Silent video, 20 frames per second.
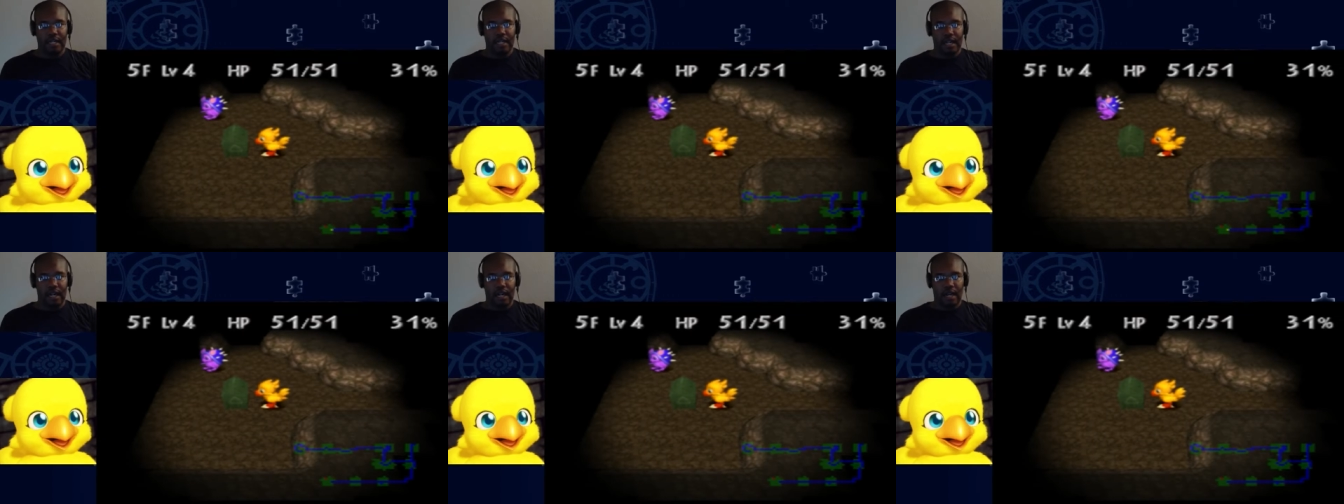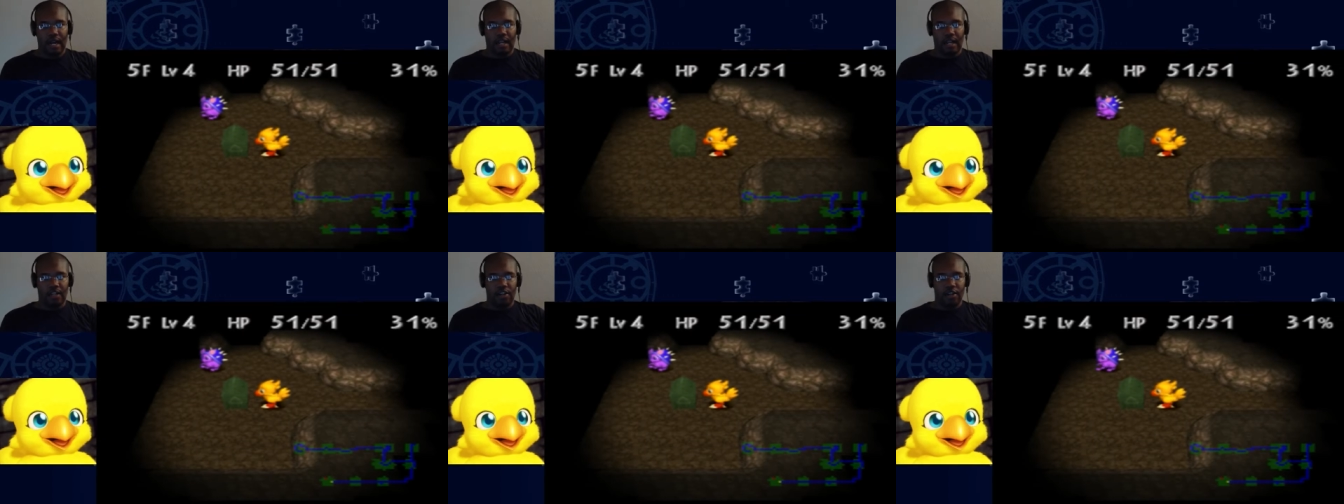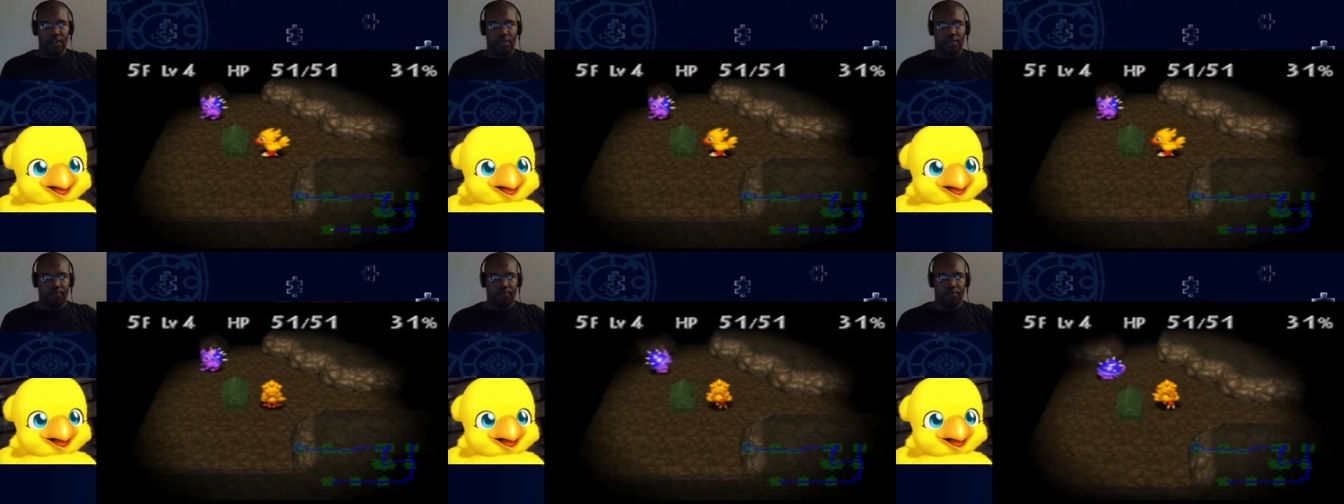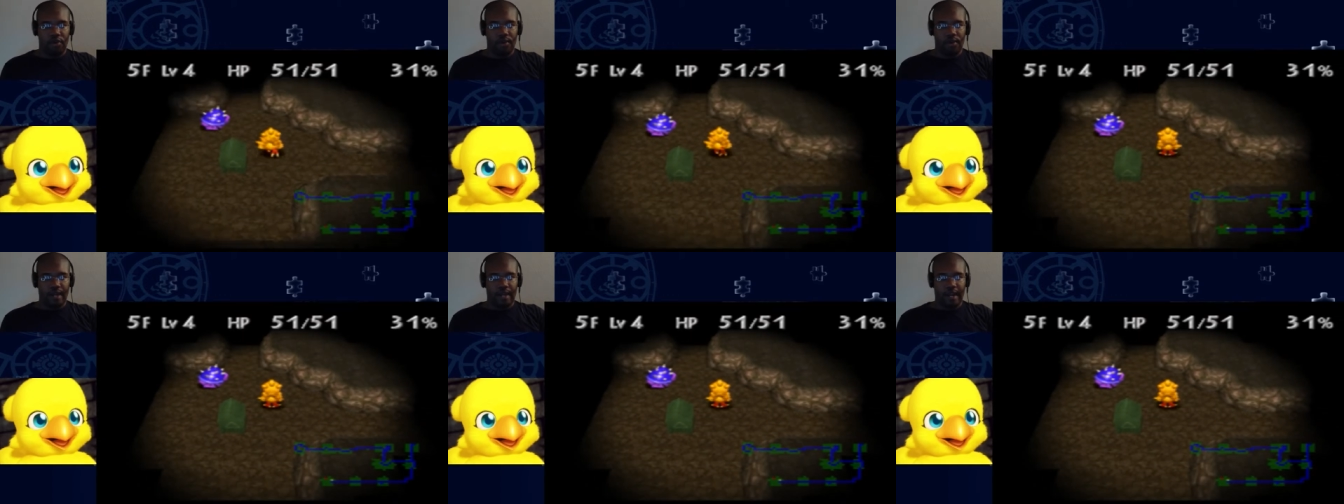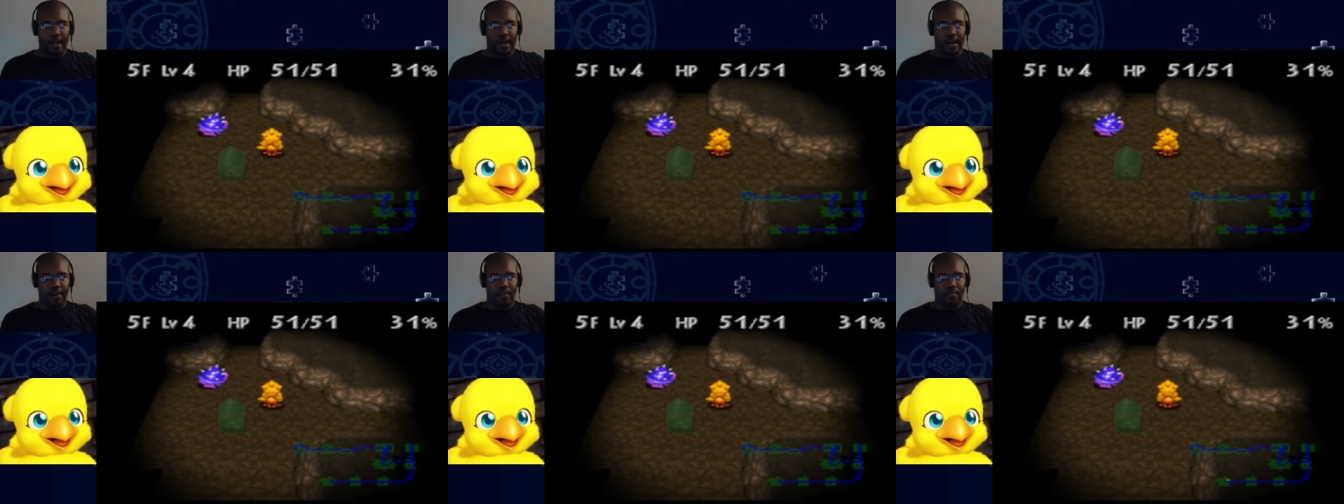I could throw it
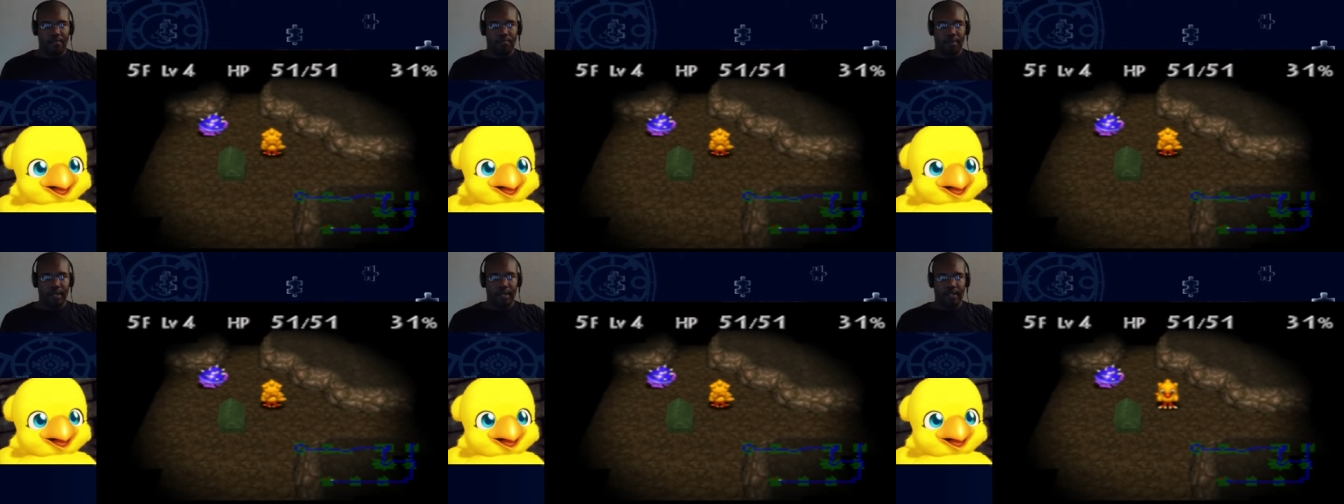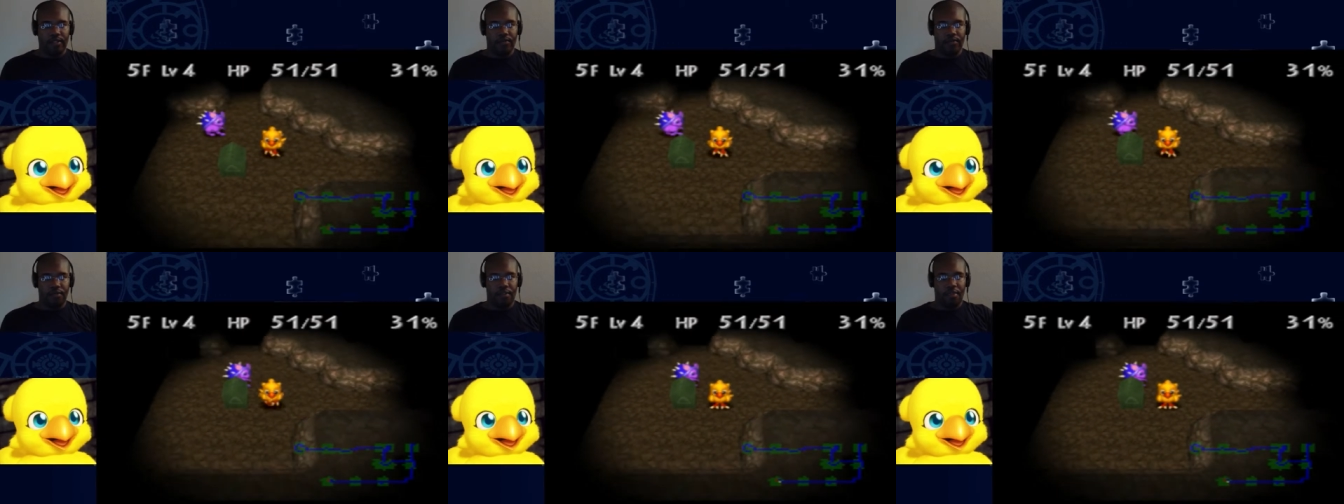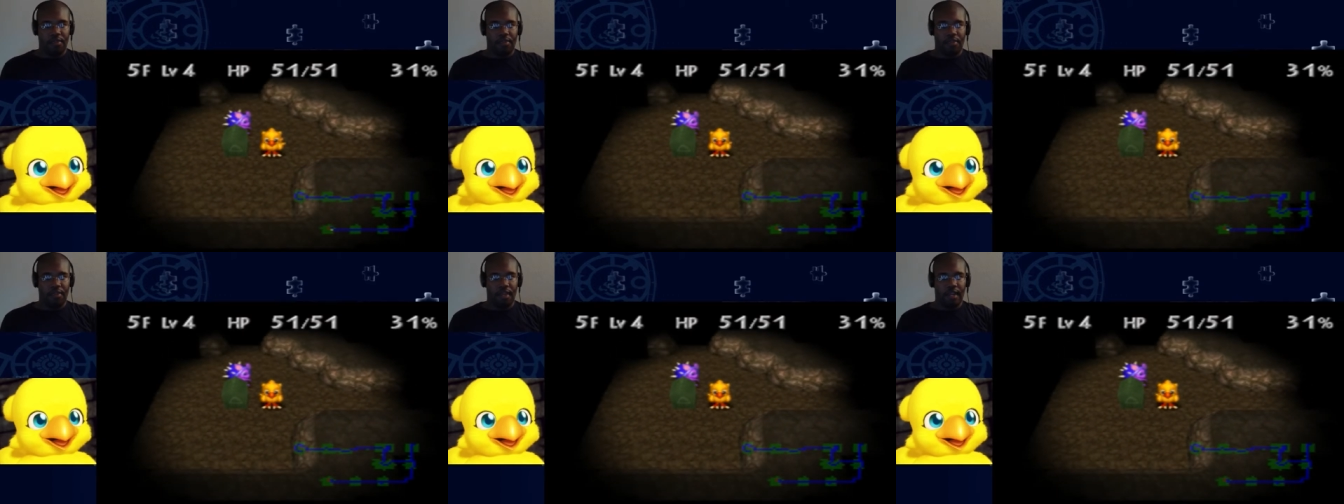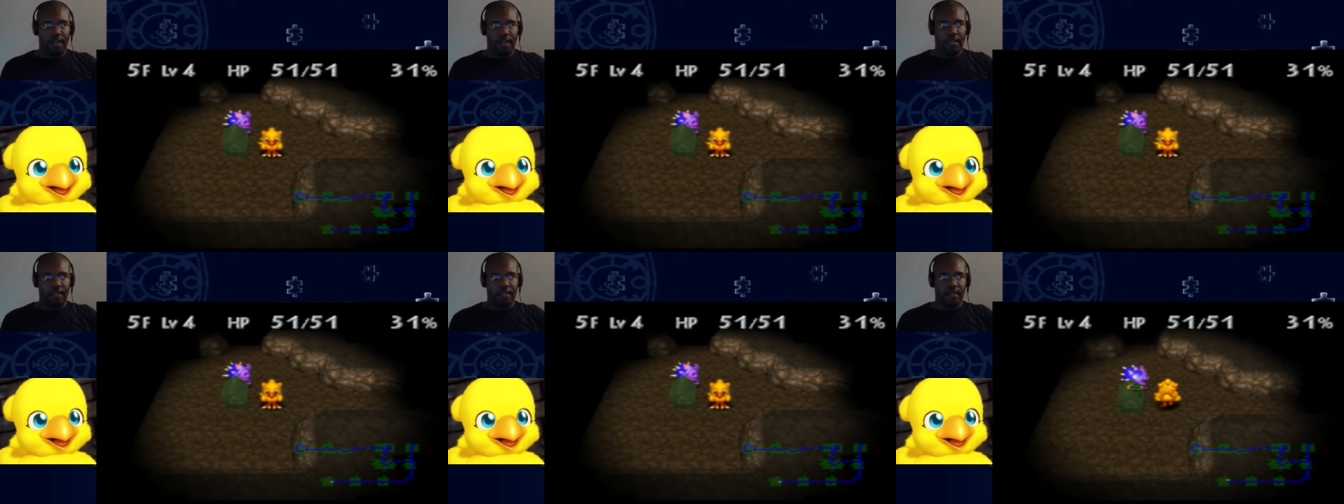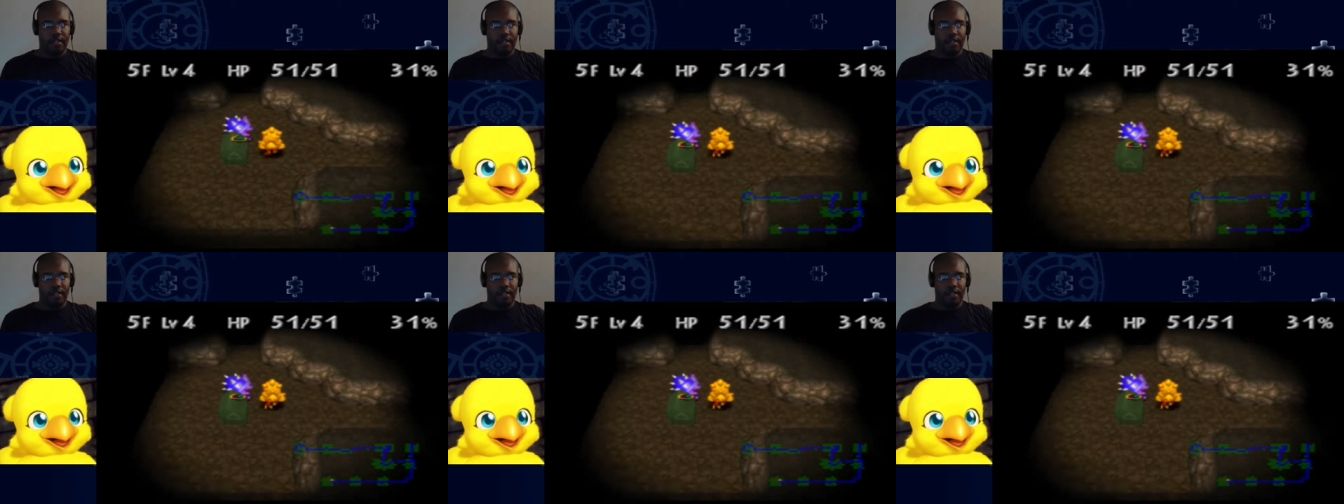out, but I don't think